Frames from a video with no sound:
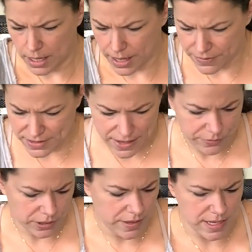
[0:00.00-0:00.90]
There's
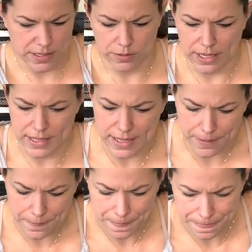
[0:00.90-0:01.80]
several of these. Hold on a
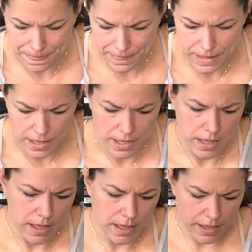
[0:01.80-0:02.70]
second.
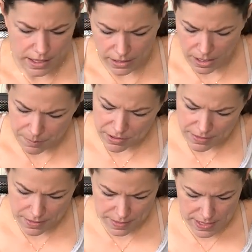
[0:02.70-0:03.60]
I got a couple
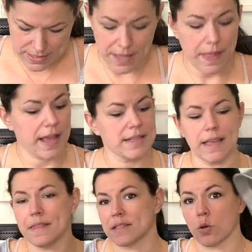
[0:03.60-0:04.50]
of these. Yeah, like I
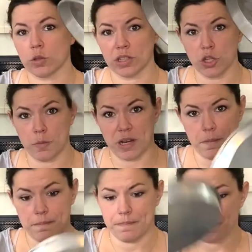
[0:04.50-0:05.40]
said, this old
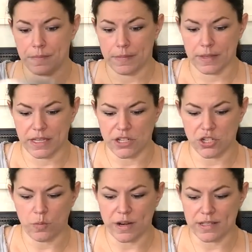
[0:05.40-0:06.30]
aluminum
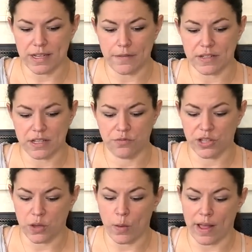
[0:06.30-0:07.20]
kitchenware stuff does
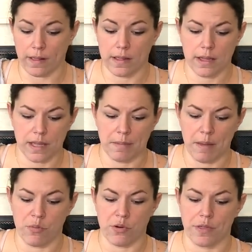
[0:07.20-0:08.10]
really well in my
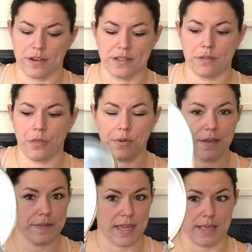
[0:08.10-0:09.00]
booth. There's three
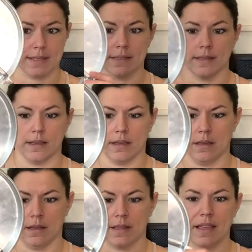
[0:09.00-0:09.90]
of these,
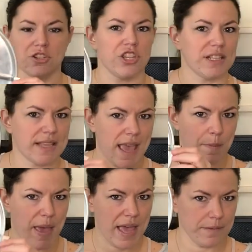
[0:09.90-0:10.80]
like a
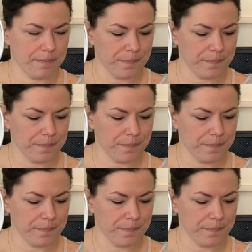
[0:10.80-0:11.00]
cheesecake pan.